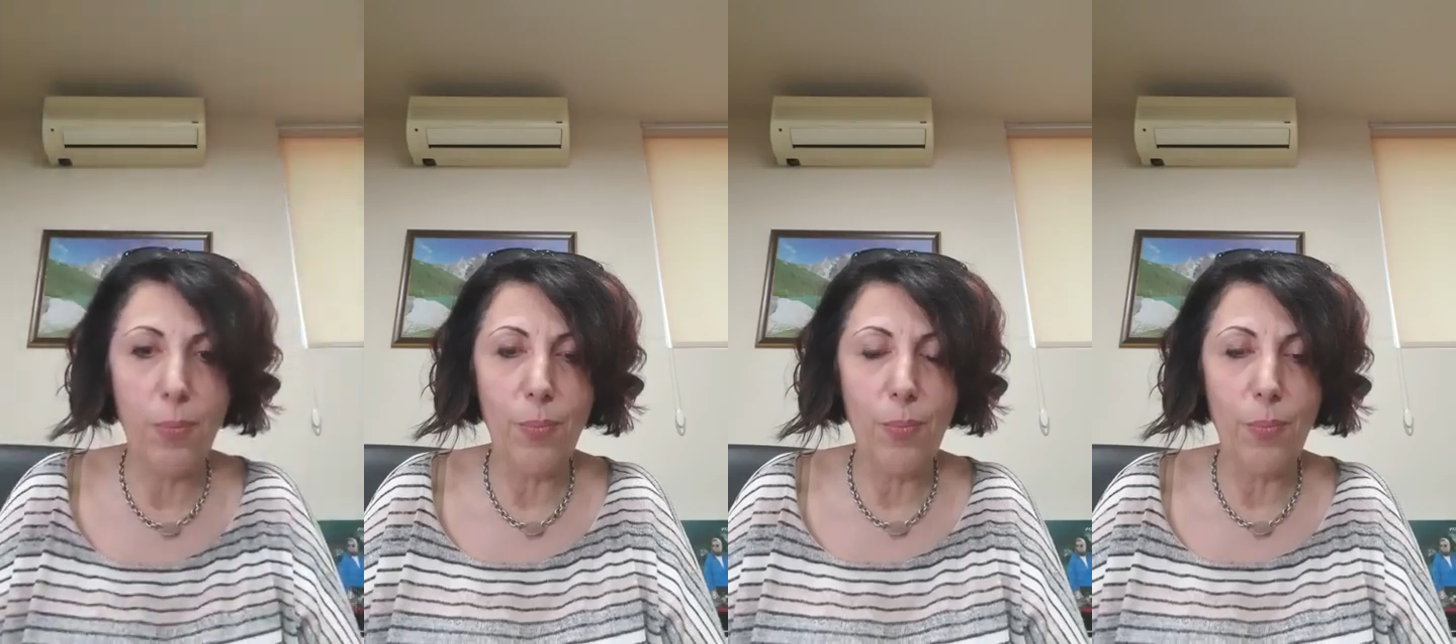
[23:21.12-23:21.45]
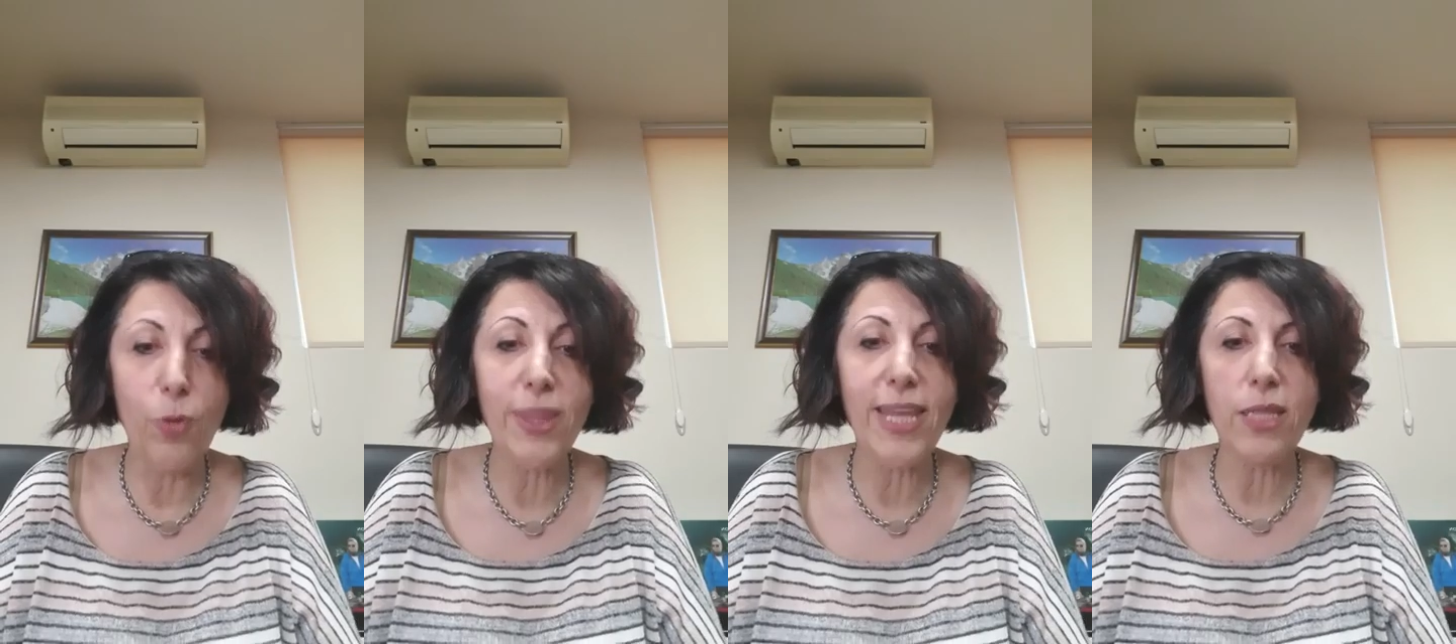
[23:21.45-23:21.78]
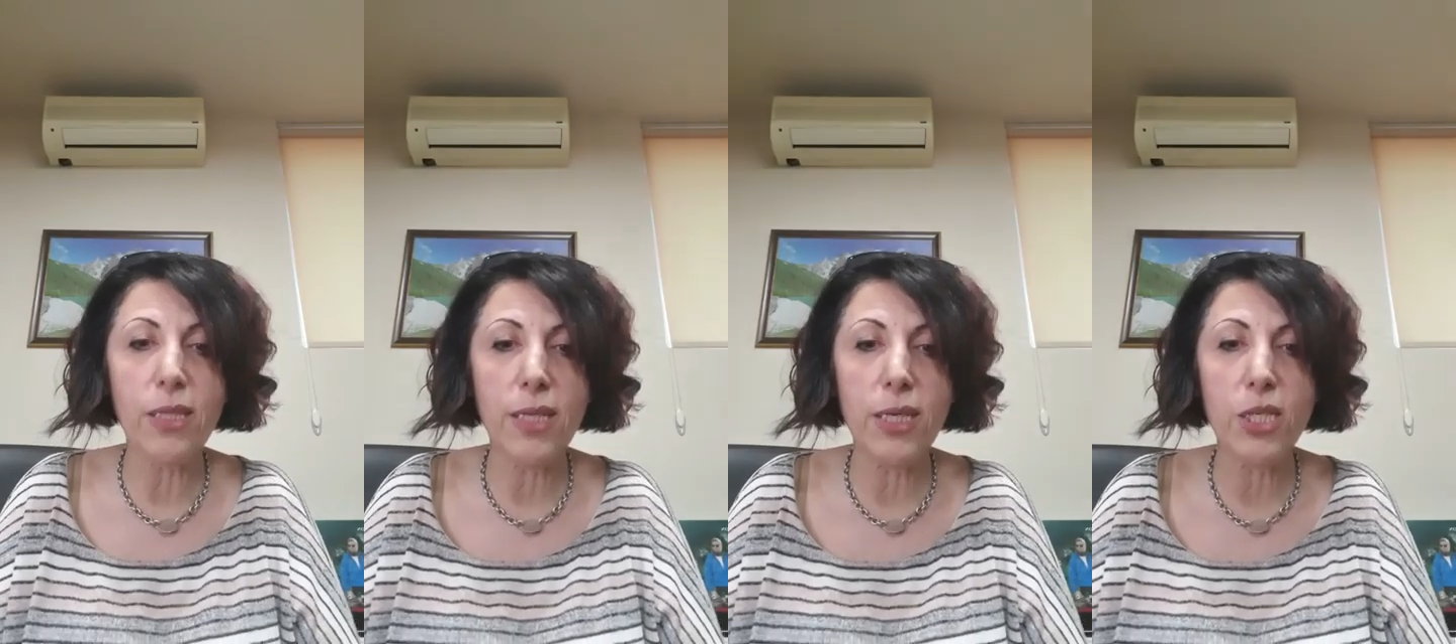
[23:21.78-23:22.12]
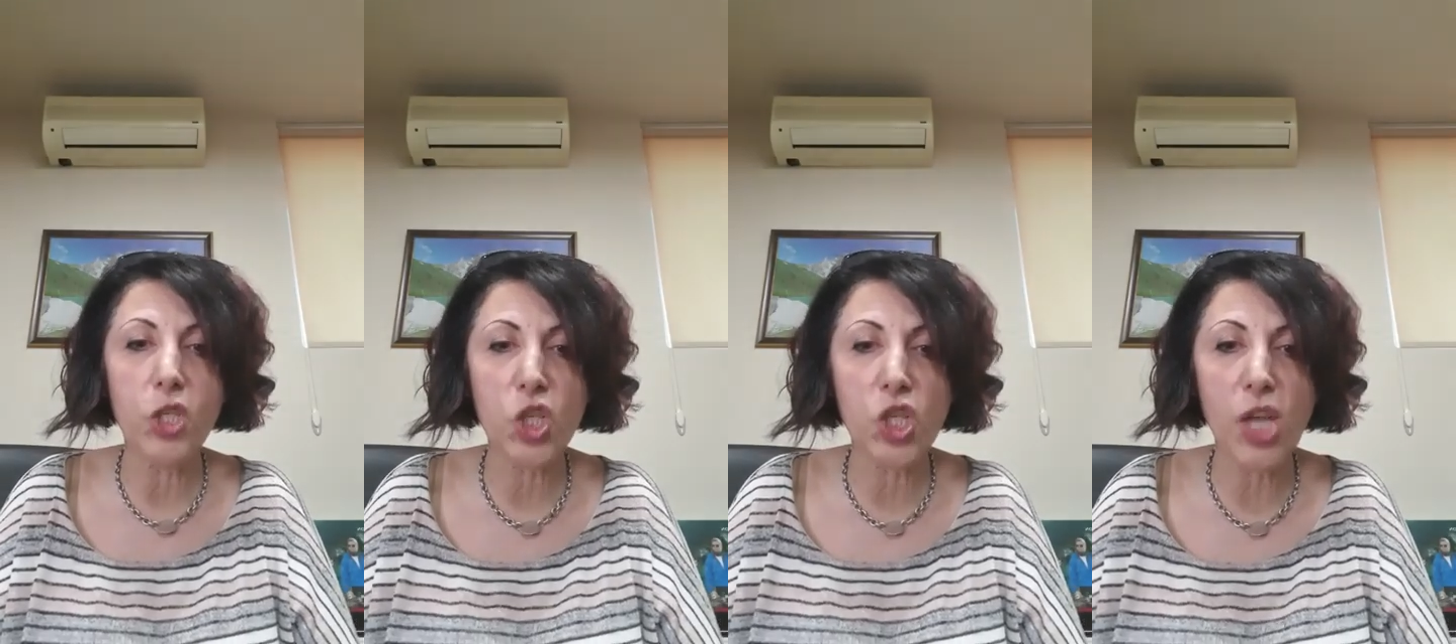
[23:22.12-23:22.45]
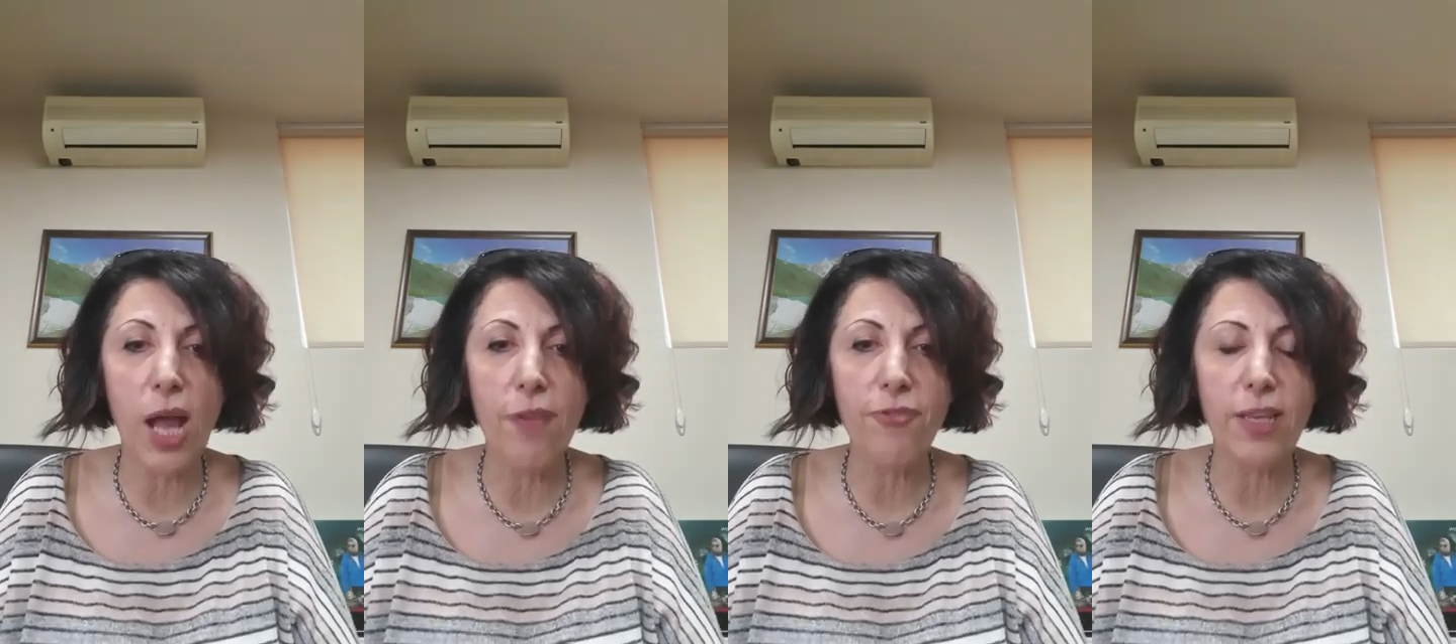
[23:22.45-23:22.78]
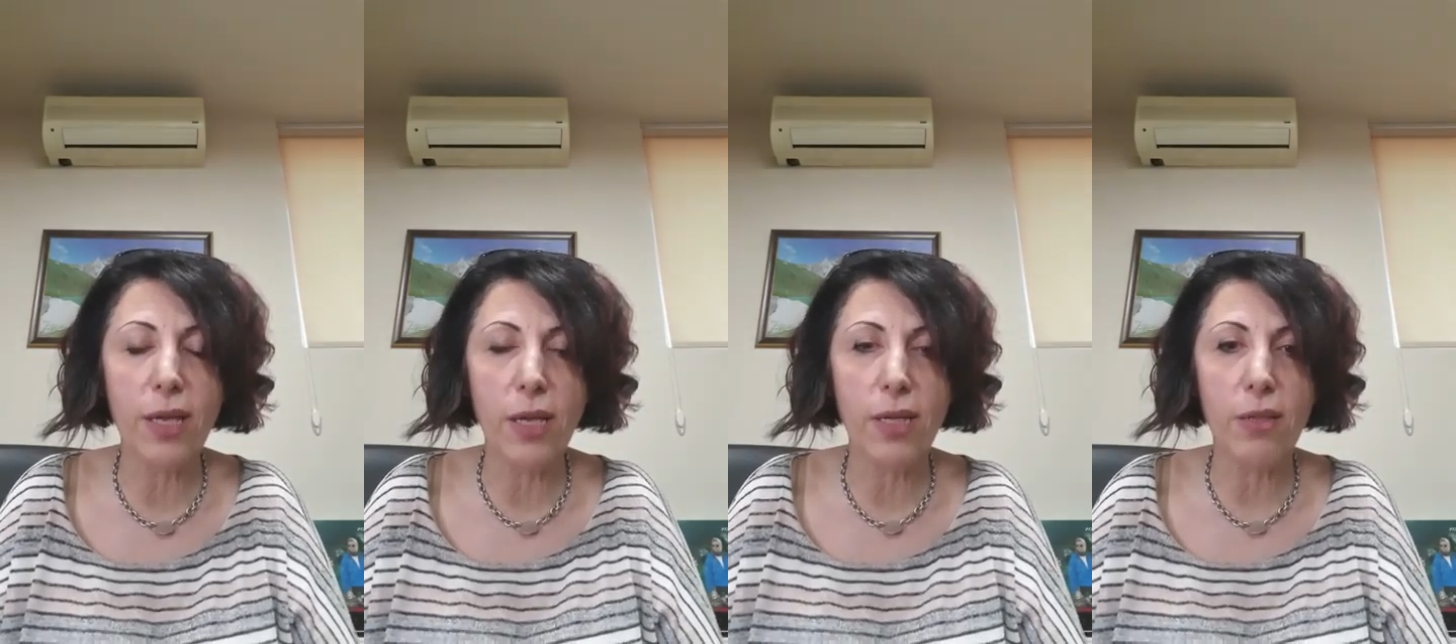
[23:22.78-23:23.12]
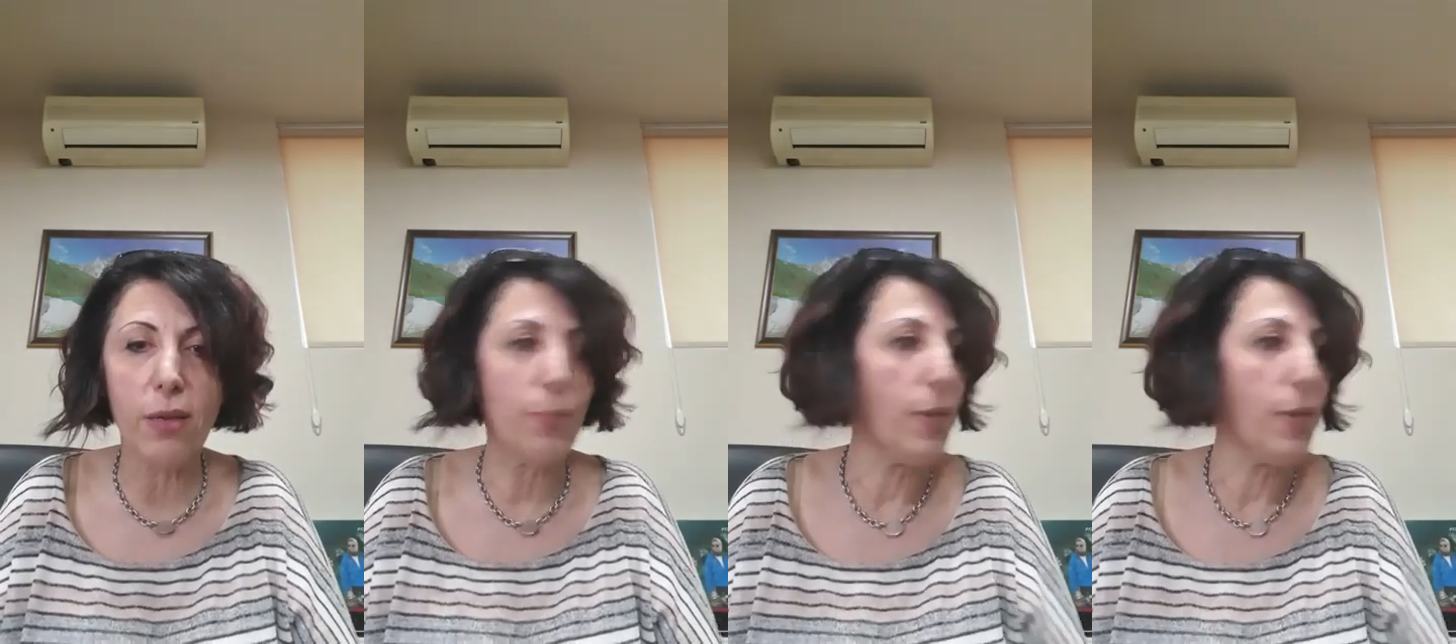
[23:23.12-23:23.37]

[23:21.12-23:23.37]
Without the shaft and